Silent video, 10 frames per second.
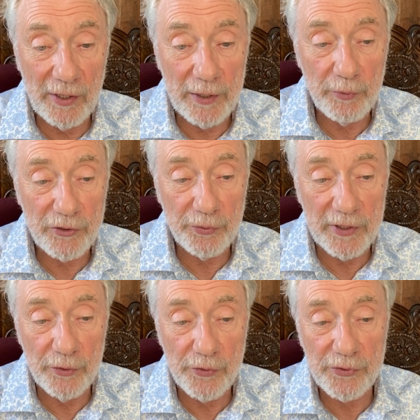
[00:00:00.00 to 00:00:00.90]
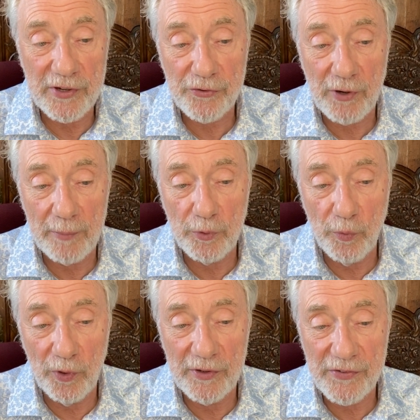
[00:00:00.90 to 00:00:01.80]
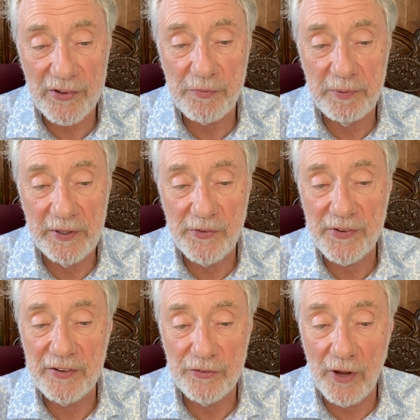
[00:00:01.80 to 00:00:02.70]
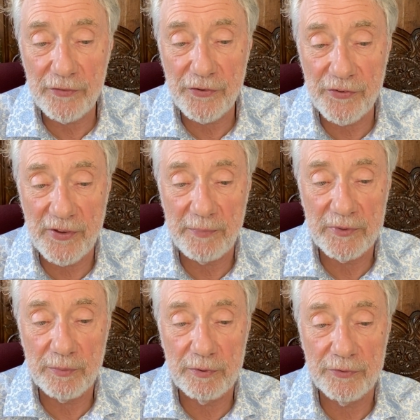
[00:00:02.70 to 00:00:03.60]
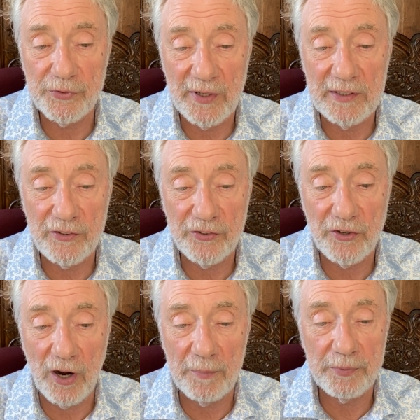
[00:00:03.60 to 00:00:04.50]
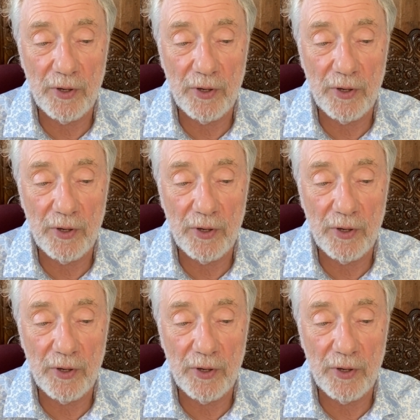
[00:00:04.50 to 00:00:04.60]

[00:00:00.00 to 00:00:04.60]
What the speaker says: language we use to describe the world as experience is not susceptible to any sharp,